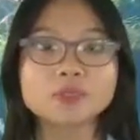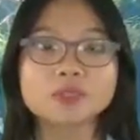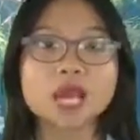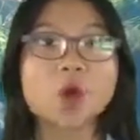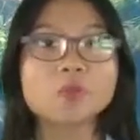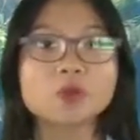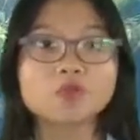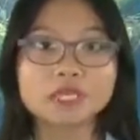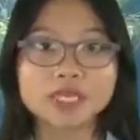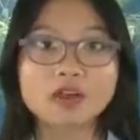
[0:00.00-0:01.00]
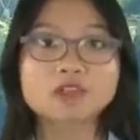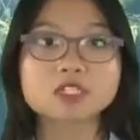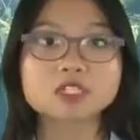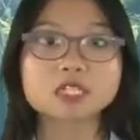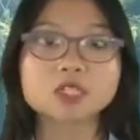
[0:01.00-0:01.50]
to your routine,
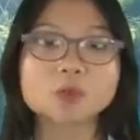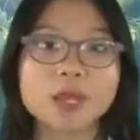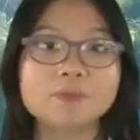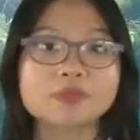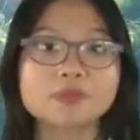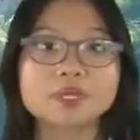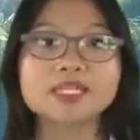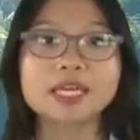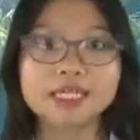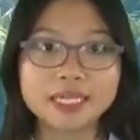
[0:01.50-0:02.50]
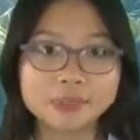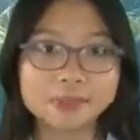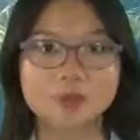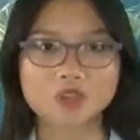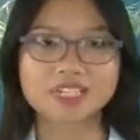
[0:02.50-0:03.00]
along with working out these
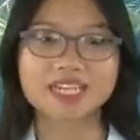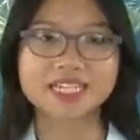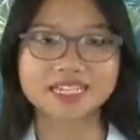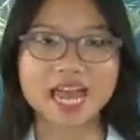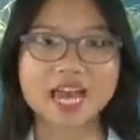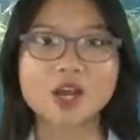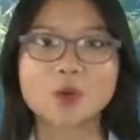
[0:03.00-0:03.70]
specific muscles,